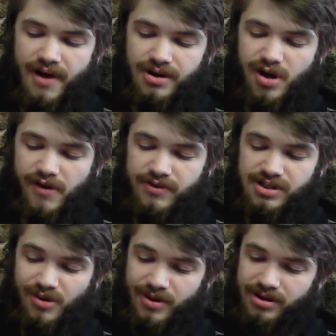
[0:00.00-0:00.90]
uncovered
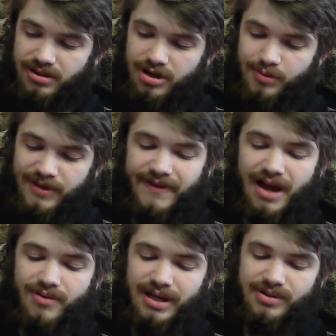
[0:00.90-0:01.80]
soil could be
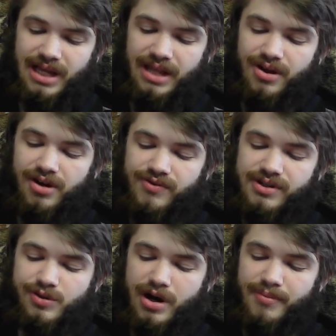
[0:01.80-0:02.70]
found outside the 100
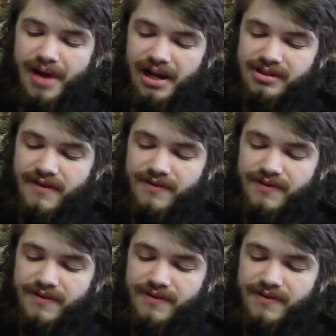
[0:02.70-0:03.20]
square miles of the